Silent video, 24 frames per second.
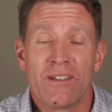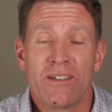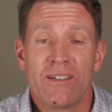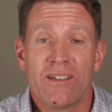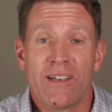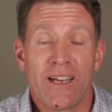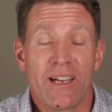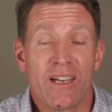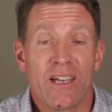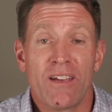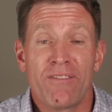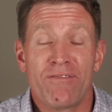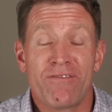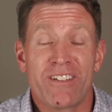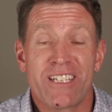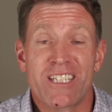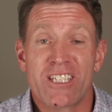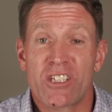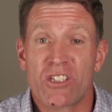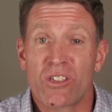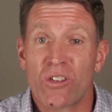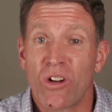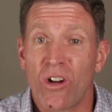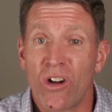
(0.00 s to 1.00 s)
Now, if
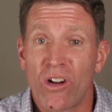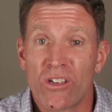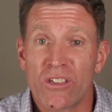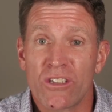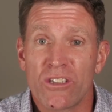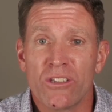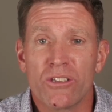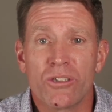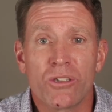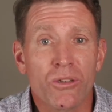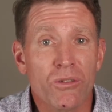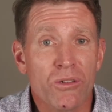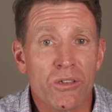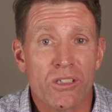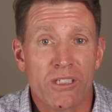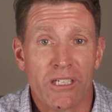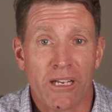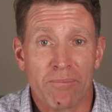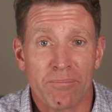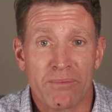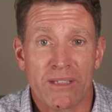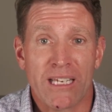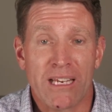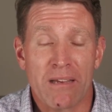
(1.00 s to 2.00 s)
it's not, do
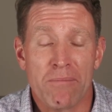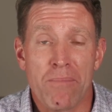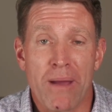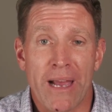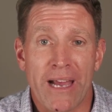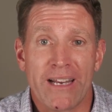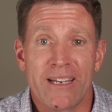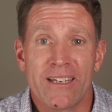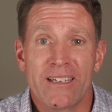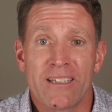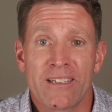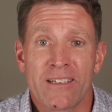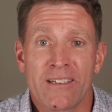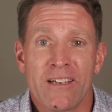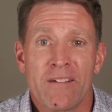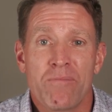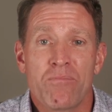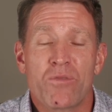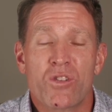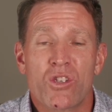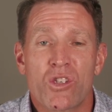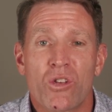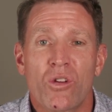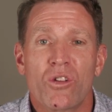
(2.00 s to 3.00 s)
something about it
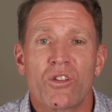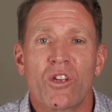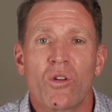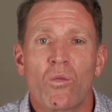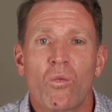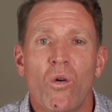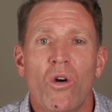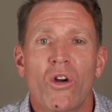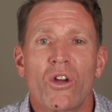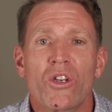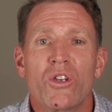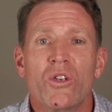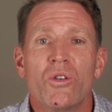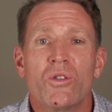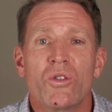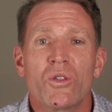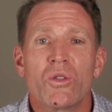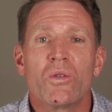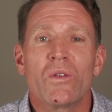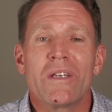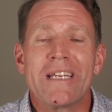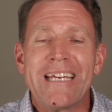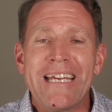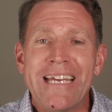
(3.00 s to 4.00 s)
so that what you
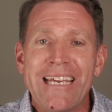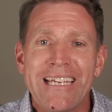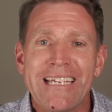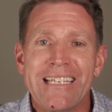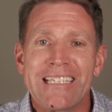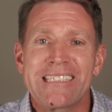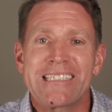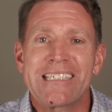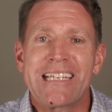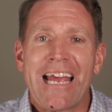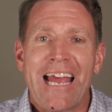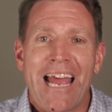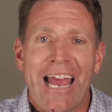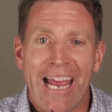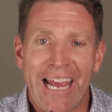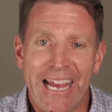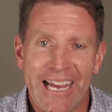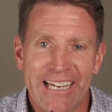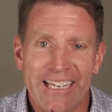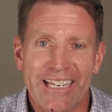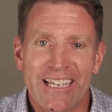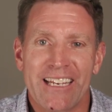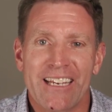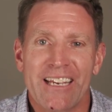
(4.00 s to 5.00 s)
do is
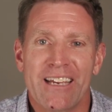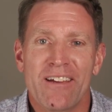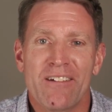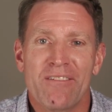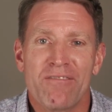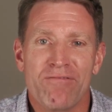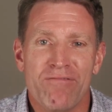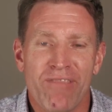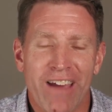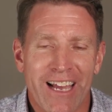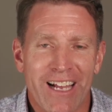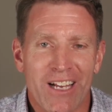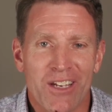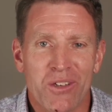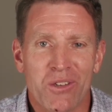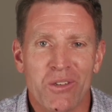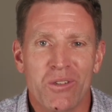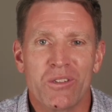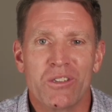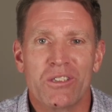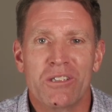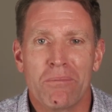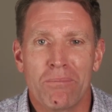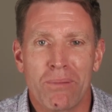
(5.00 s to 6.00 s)
adding
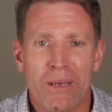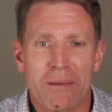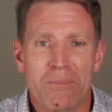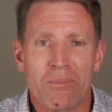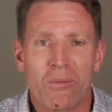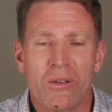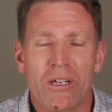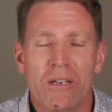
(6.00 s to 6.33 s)
value to people.